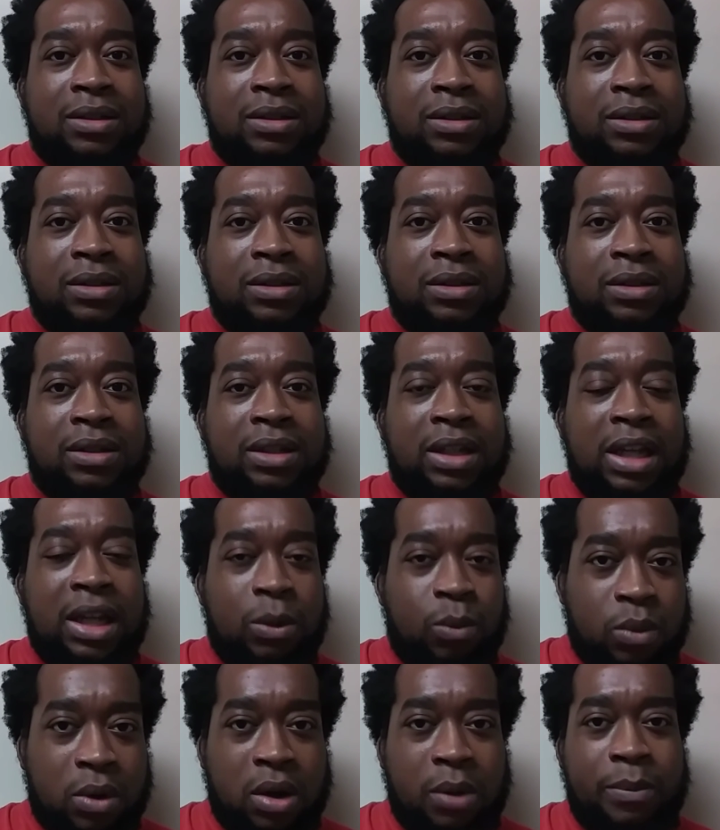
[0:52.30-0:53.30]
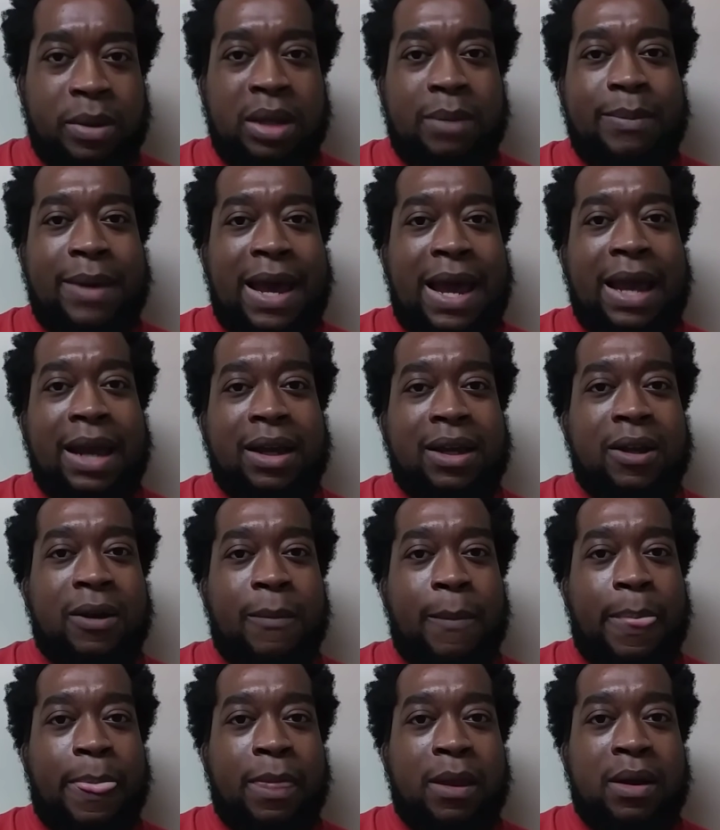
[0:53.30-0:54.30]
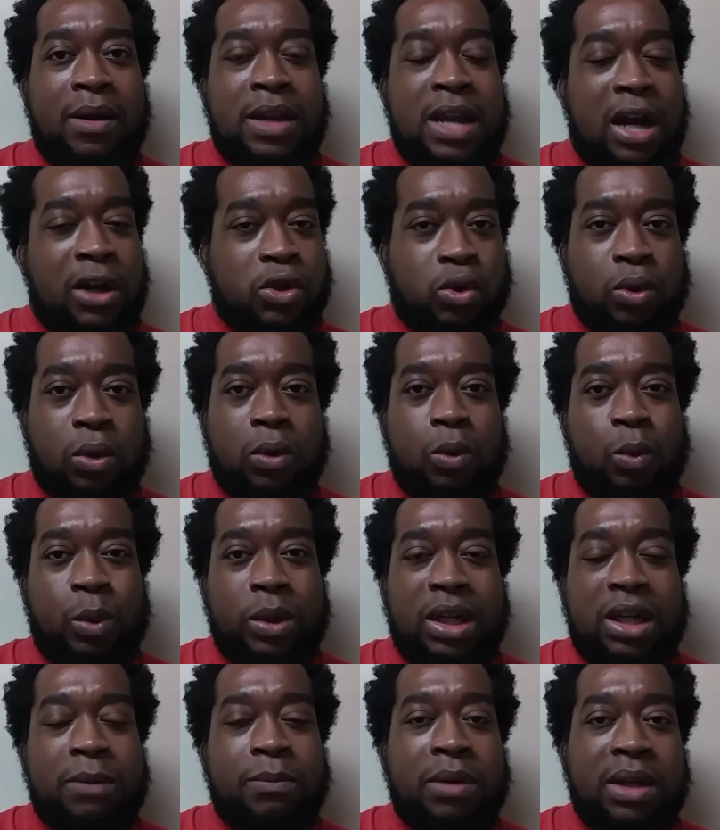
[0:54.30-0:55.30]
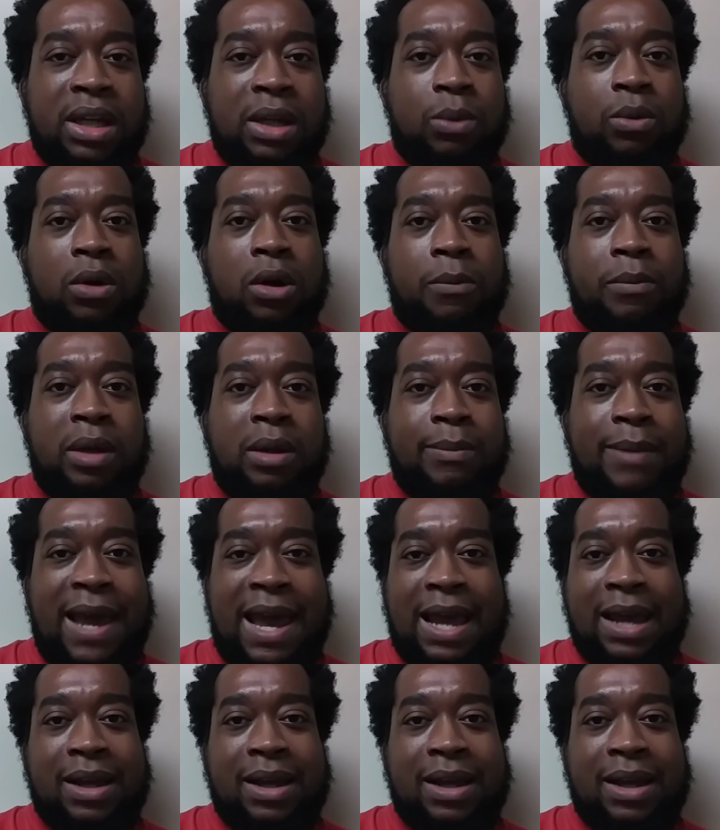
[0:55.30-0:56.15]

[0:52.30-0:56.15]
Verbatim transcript: He will be back. Not sure when, but he will be back.